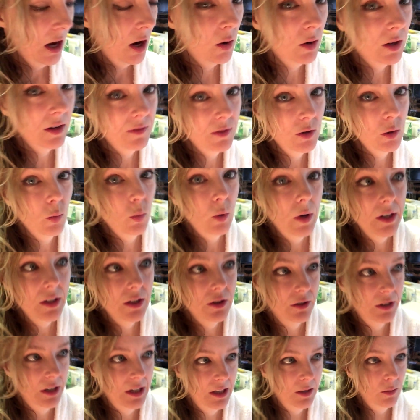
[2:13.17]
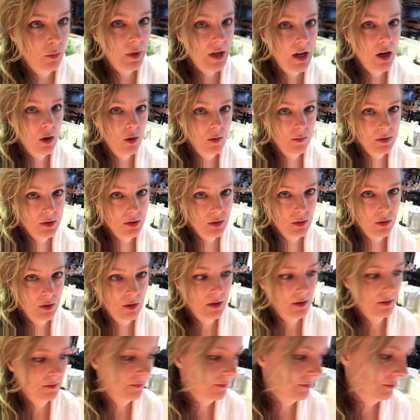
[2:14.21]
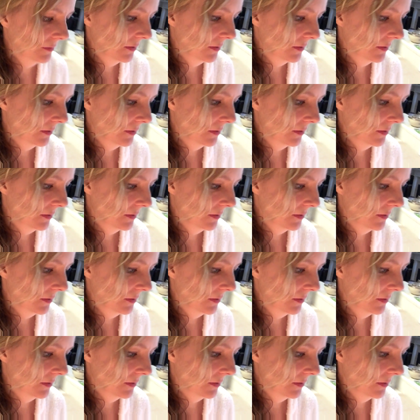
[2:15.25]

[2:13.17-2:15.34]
Oh, and if you're wondering, we homeschool.